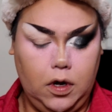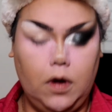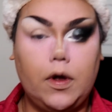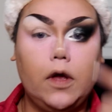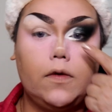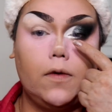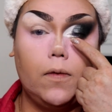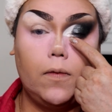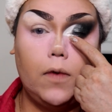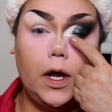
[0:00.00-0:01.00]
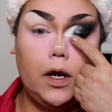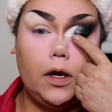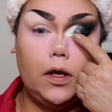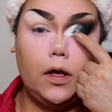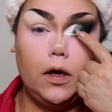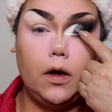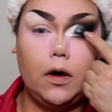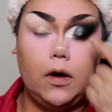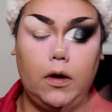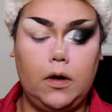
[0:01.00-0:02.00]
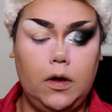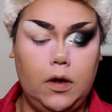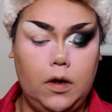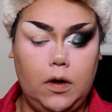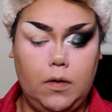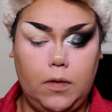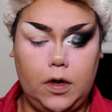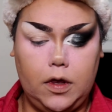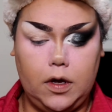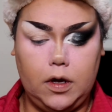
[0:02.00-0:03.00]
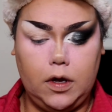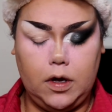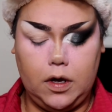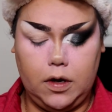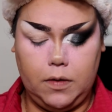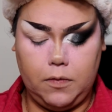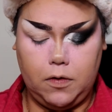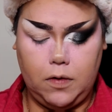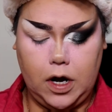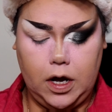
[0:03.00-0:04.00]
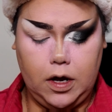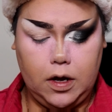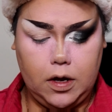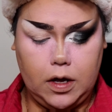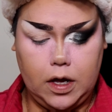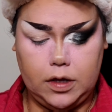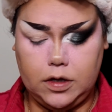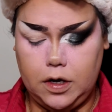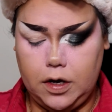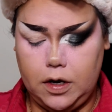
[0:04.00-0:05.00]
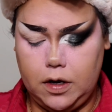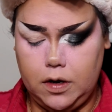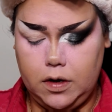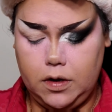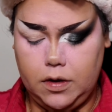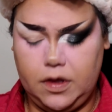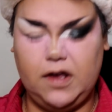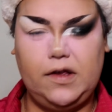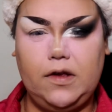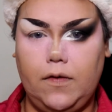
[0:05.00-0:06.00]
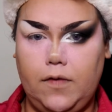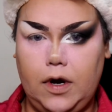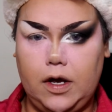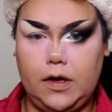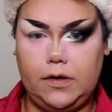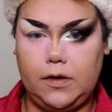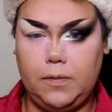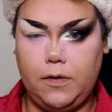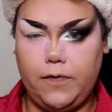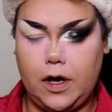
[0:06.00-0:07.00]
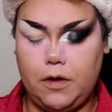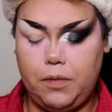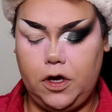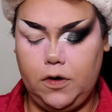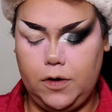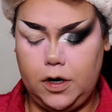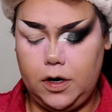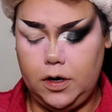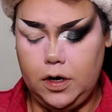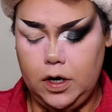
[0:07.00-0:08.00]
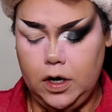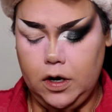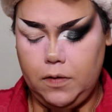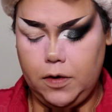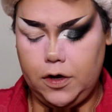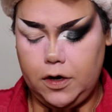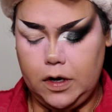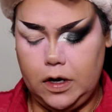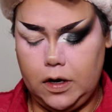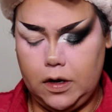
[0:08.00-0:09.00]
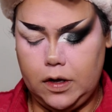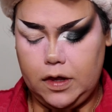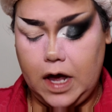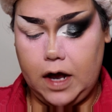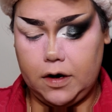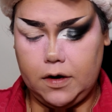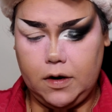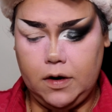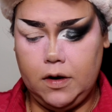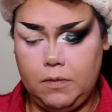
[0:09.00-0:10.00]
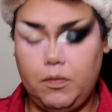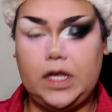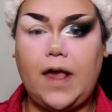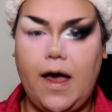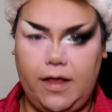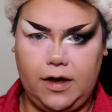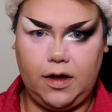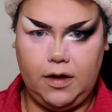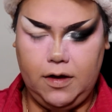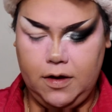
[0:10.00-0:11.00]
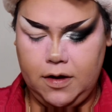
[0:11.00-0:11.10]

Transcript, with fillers: Okay, so right here, where the um, gray and the the silver, I guess it's more of like a pewter, where the that metallic,